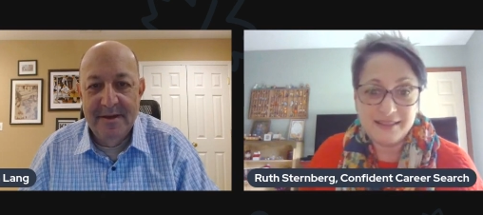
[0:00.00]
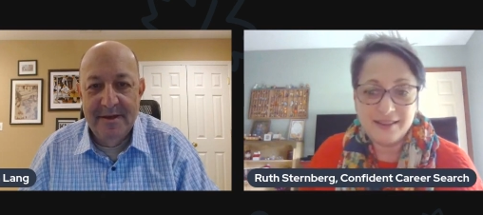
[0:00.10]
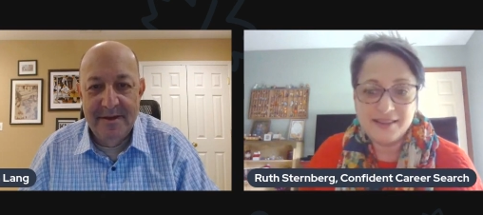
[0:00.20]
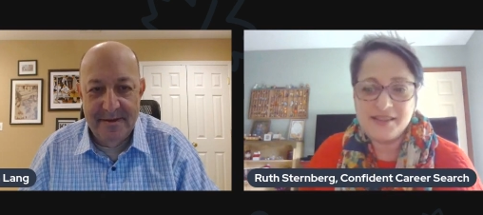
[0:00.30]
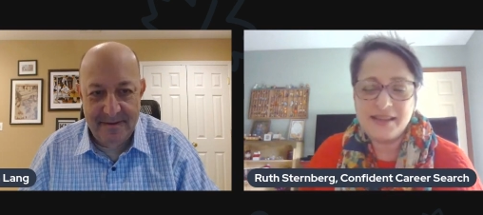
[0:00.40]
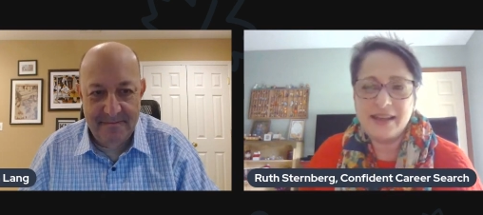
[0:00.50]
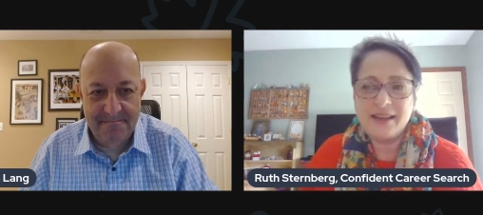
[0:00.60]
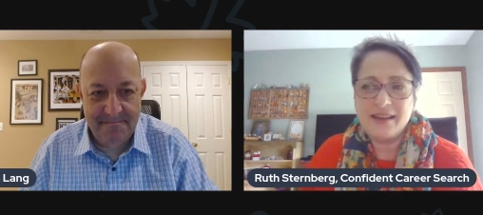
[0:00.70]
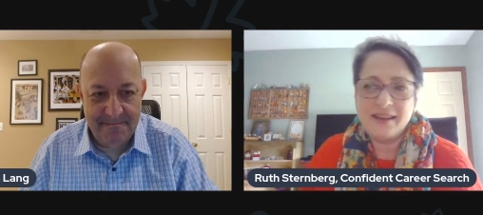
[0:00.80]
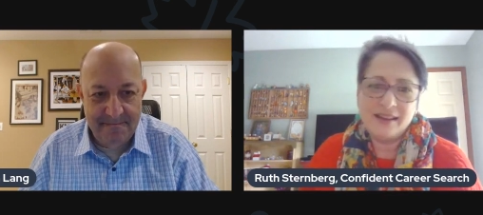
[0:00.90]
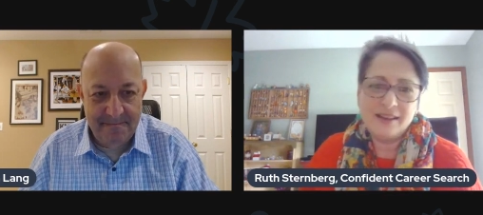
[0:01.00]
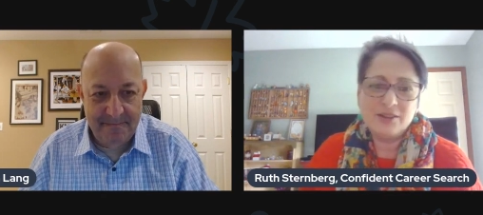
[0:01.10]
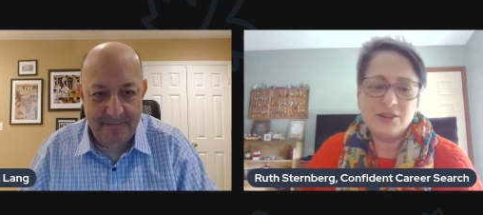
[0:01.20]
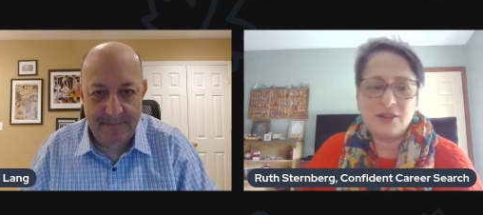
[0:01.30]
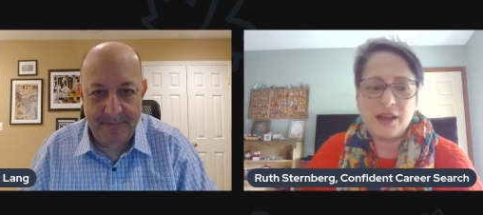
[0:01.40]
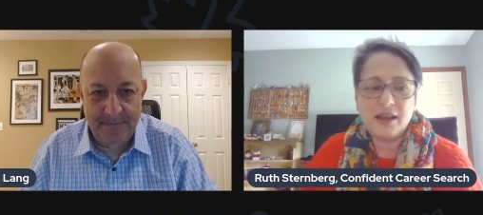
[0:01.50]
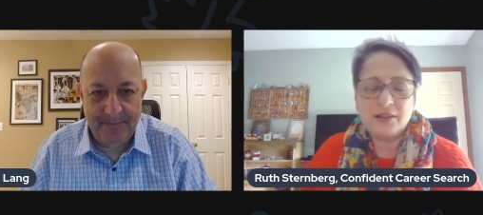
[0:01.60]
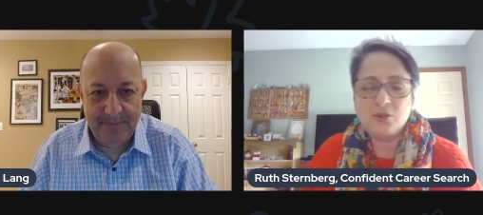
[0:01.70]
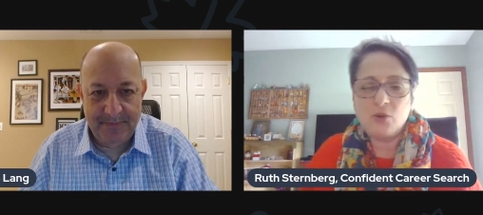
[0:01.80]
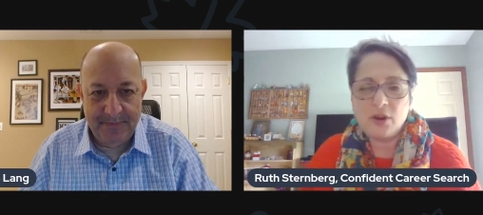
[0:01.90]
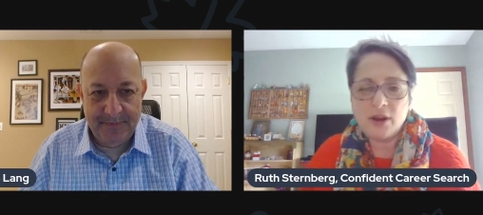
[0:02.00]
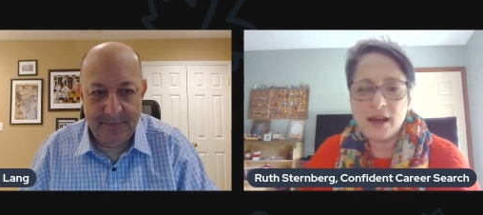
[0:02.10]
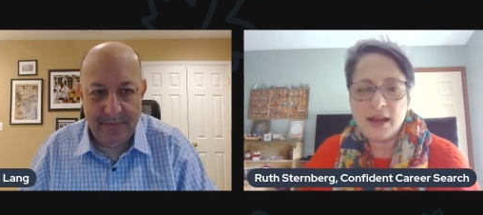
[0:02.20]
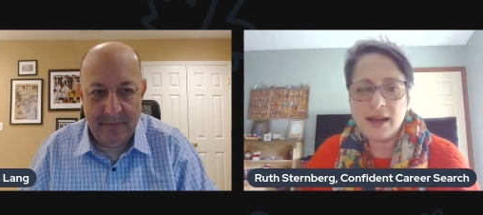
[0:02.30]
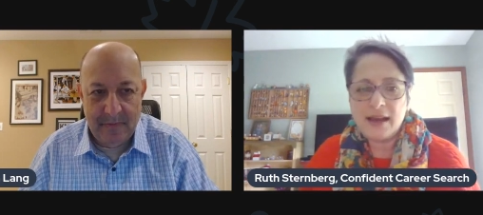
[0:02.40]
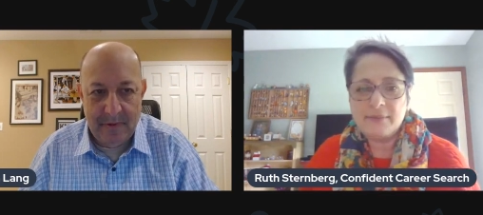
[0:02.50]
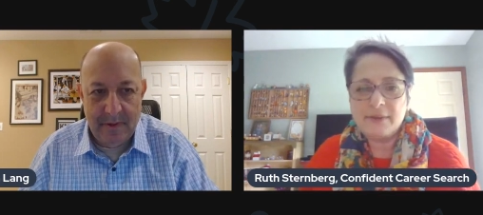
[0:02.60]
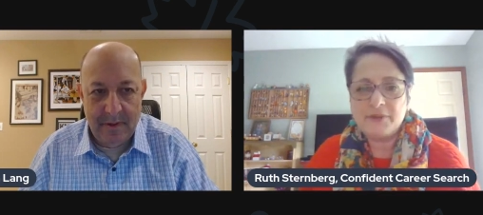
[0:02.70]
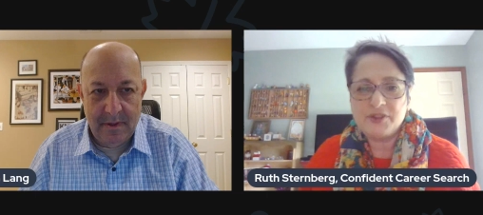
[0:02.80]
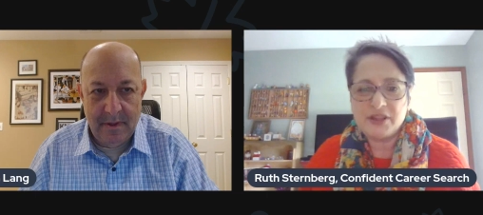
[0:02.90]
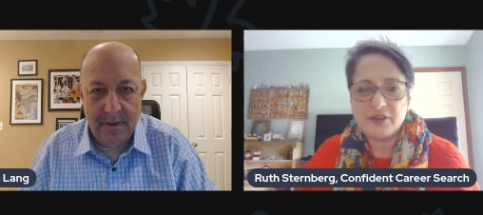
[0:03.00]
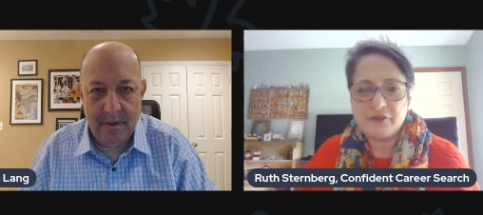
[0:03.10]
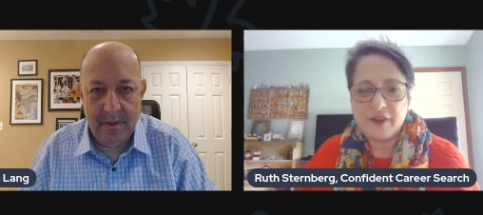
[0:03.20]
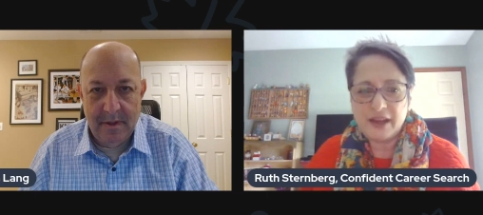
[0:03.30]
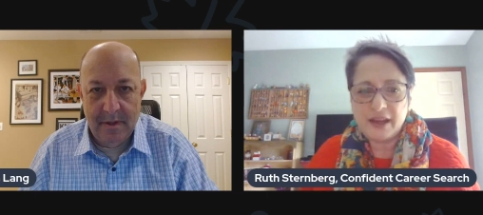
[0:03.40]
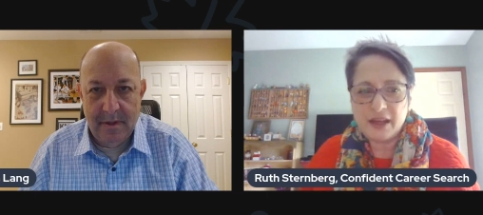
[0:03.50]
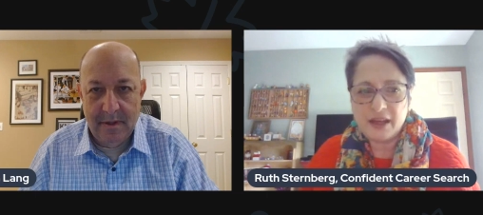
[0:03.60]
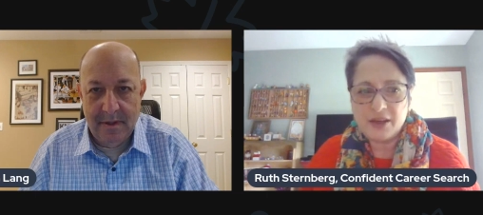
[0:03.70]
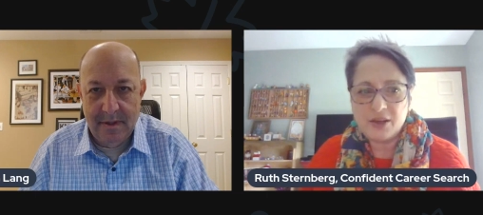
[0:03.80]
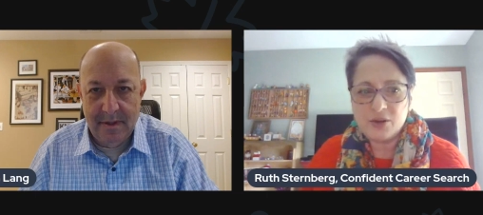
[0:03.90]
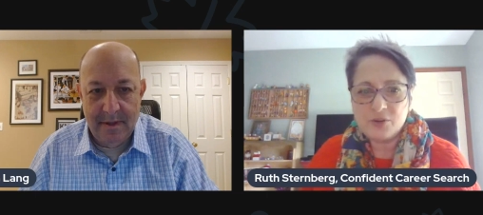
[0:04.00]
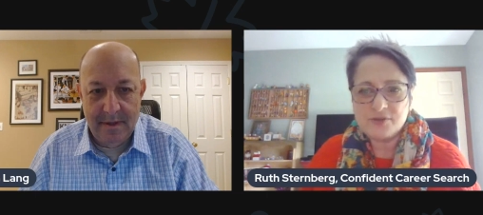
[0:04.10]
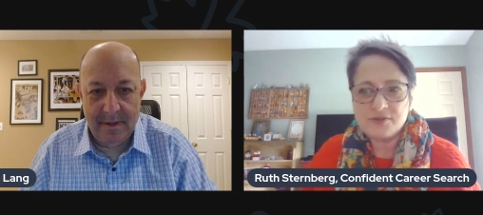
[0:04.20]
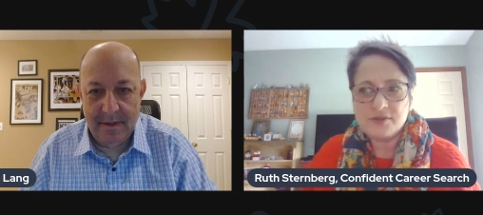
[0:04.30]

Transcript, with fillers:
Speaker 1: Let's see, uh, Laura. I met Virginia Franco.